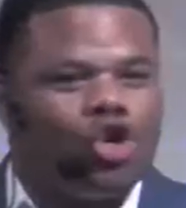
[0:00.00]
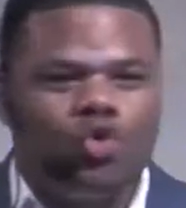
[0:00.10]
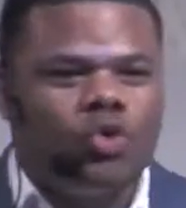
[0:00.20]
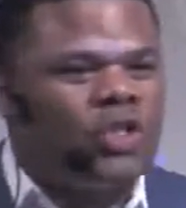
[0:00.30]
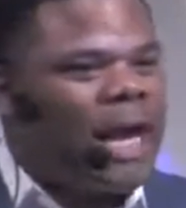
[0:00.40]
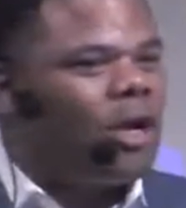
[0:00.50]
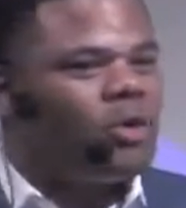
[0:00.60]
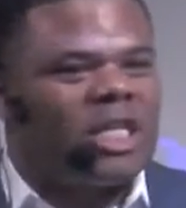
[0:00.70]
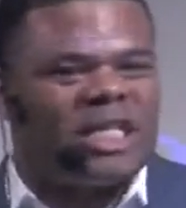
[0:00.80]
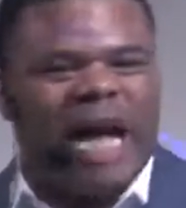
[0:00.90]
news
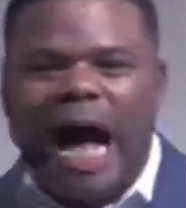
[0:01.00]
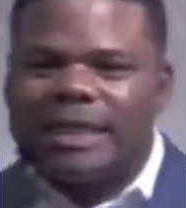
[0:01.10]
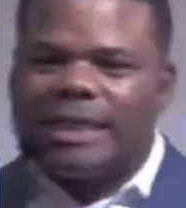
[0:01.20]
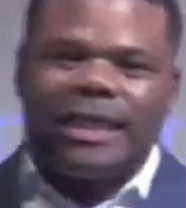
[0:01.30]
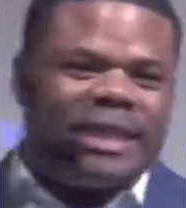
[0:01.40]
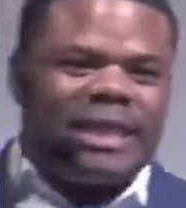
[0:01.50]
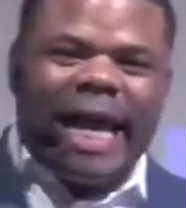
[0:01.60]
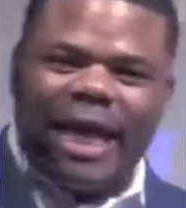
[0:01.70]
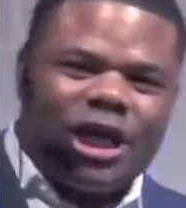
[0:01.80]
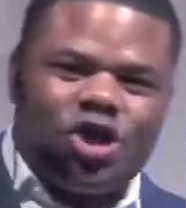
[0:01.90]
cycle that's constantly
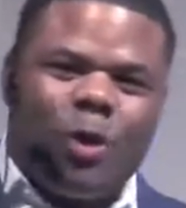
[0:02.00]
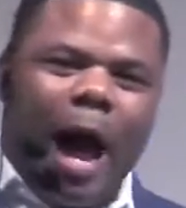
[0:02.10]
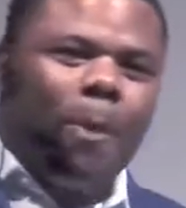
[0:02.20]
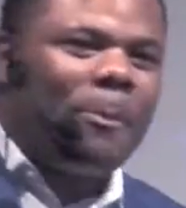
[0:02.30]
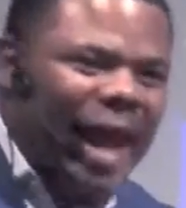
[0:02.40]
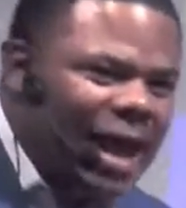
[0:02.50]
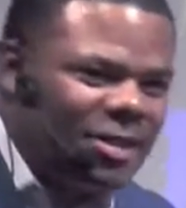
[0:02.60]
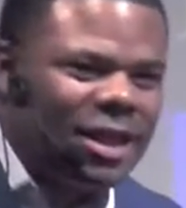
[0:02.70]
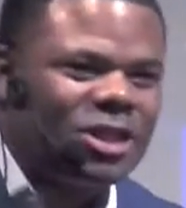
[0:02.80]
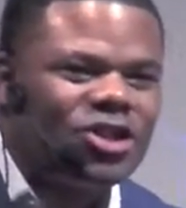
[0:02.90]
telling you how
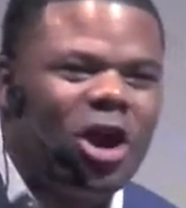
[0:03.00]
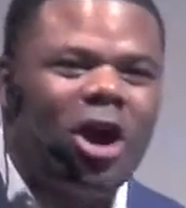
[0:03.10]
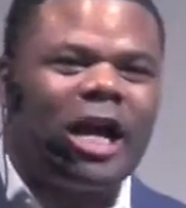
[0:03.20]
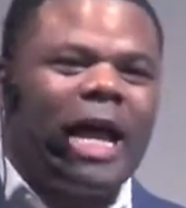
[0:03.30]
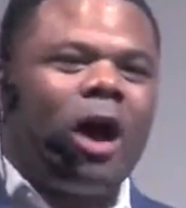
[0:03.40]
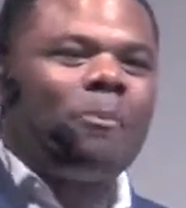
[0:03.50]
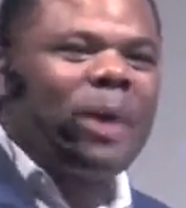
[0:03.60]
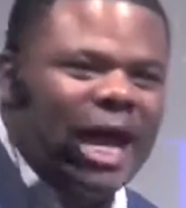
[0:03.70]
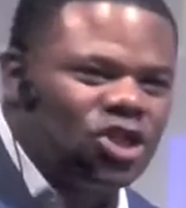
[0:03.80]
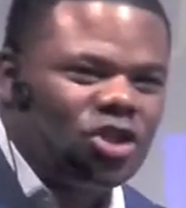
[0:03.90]
bad things are and how
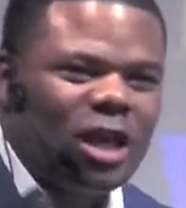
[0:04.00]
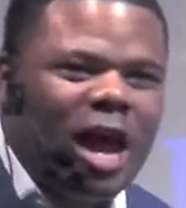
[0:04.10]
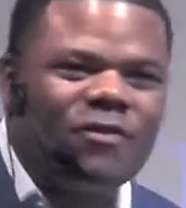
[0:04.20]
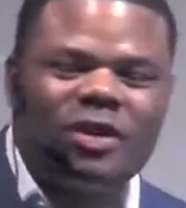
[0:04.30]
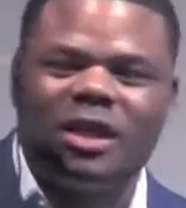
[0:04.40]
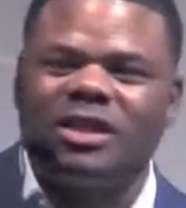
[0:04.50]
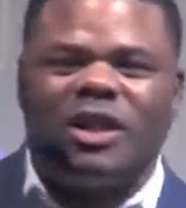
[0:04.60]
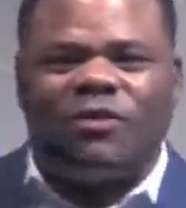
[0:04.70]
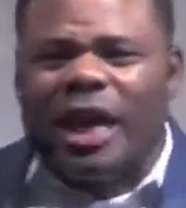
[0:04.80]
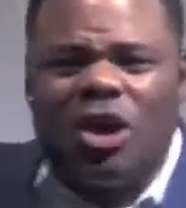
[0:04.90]
bad your life is,
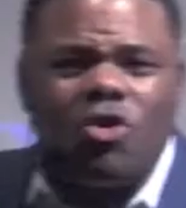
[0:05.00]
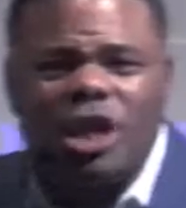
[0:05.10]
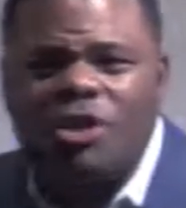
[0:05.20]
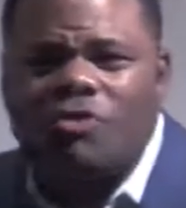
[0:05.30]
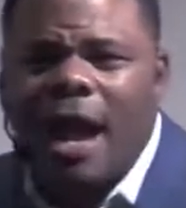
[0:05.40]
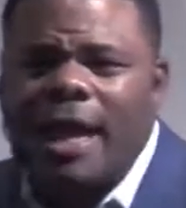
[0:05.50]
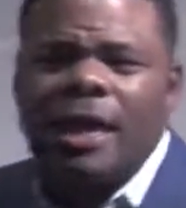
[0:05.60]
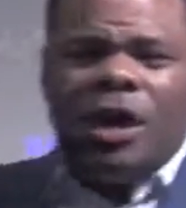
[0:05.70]
and if they don't get it right,